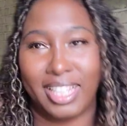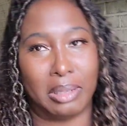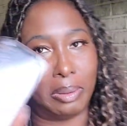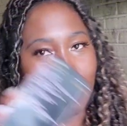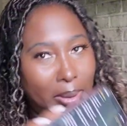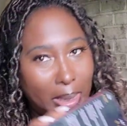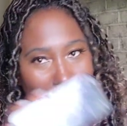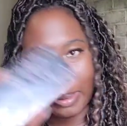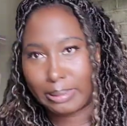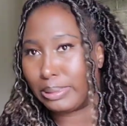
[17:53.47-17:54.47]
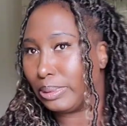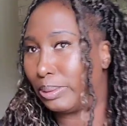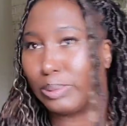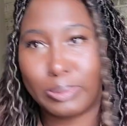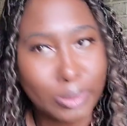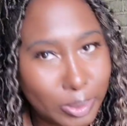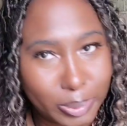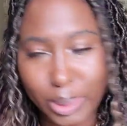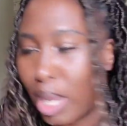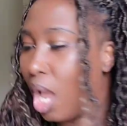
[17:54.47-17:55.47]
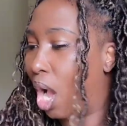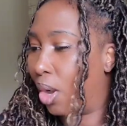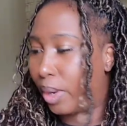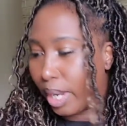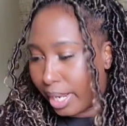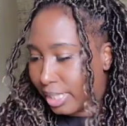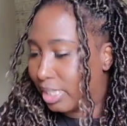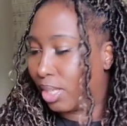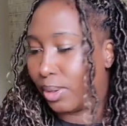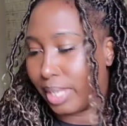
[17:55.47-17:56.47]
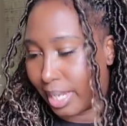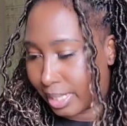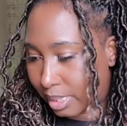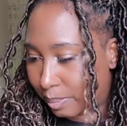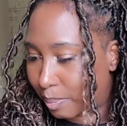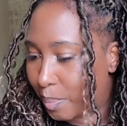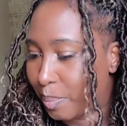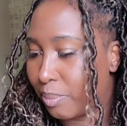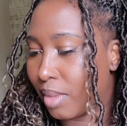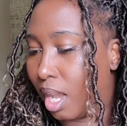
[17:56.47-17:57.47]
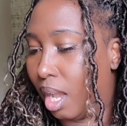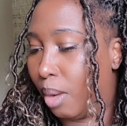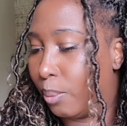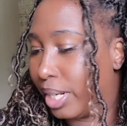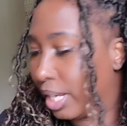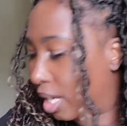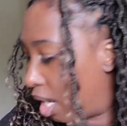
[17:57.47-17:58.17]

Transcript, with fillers: let me pull out my lens. Okay, so yes, um, when it